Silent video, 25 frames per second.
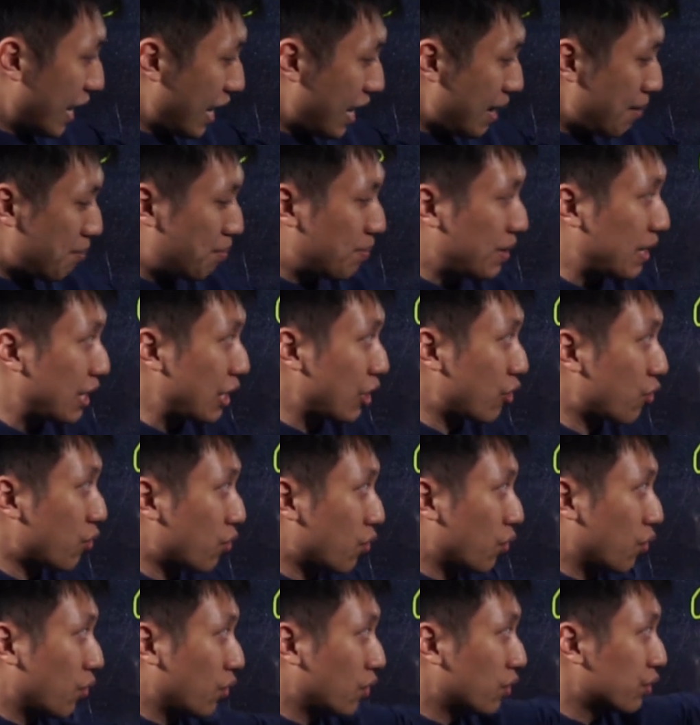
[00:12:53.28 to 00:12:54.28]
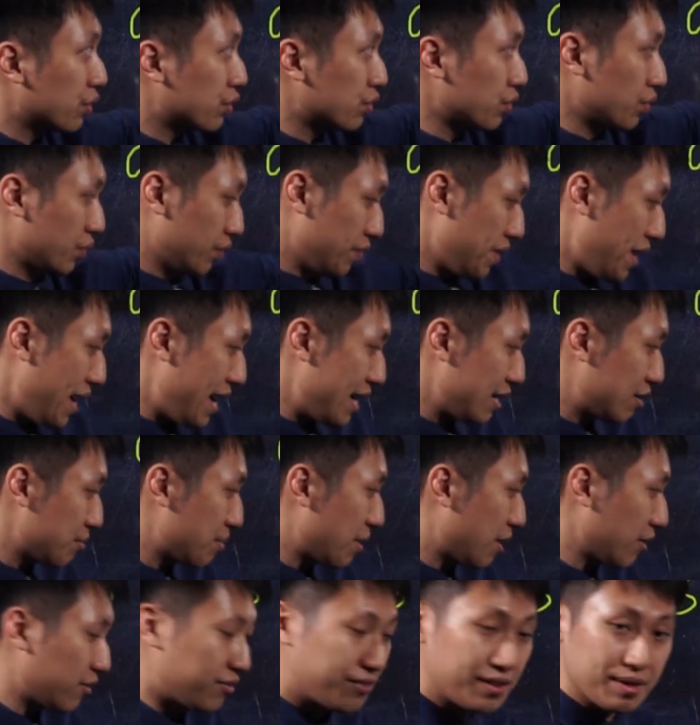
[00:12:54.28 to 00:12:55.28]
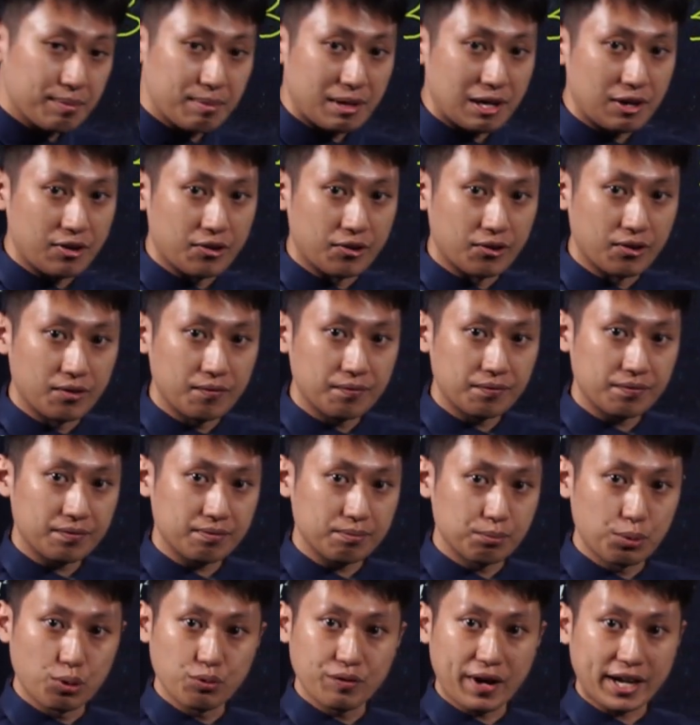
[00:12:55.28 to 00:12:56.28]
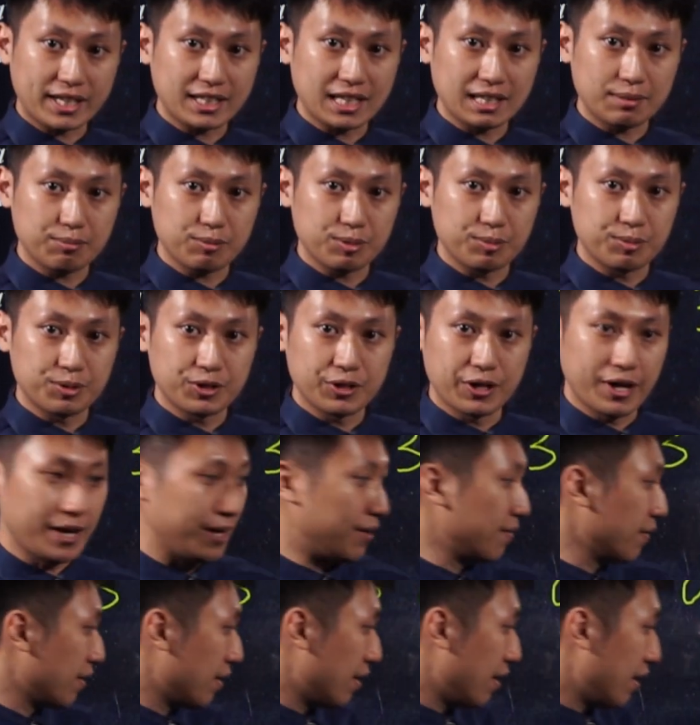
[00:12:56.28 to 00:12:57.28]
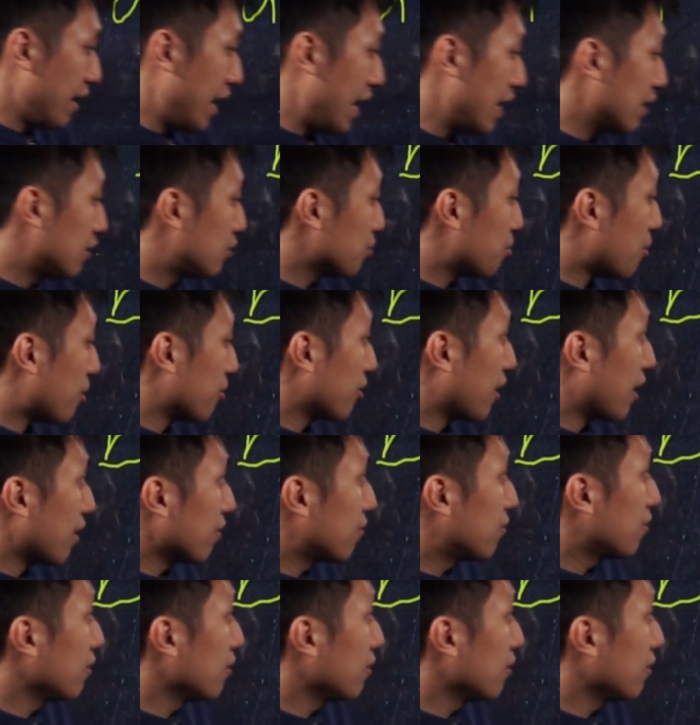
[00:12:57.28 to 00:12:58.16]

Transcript: A below, so A to the power 3 below. Both acceptable, right? A to the power negative